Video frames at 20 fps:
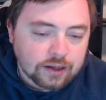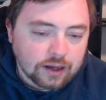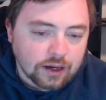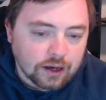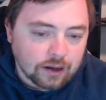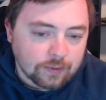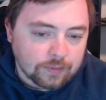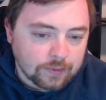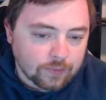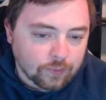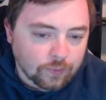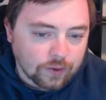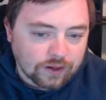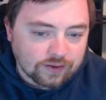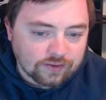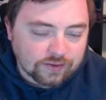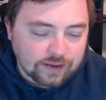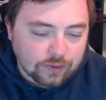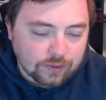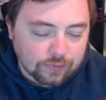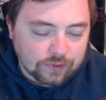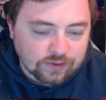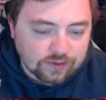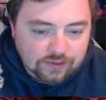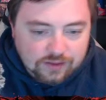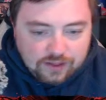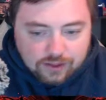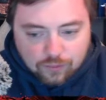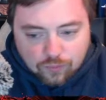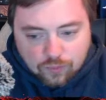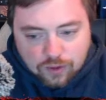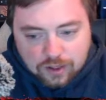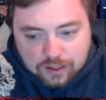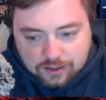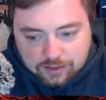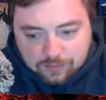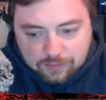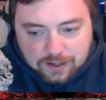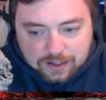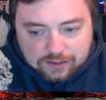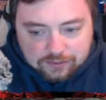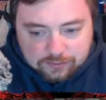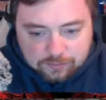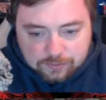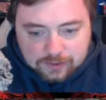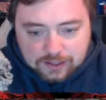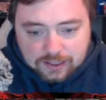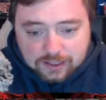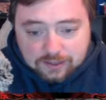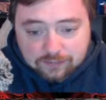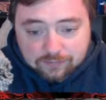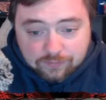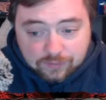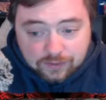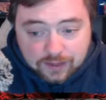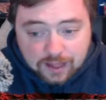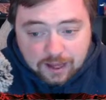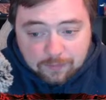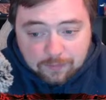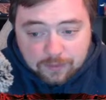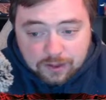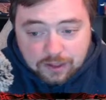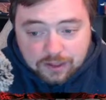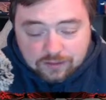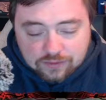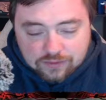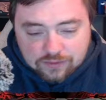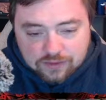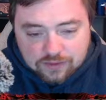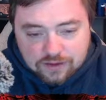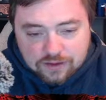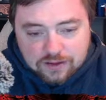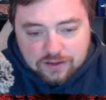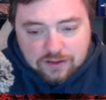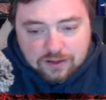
And what is that reason? Like, what could possibly be hitting for that much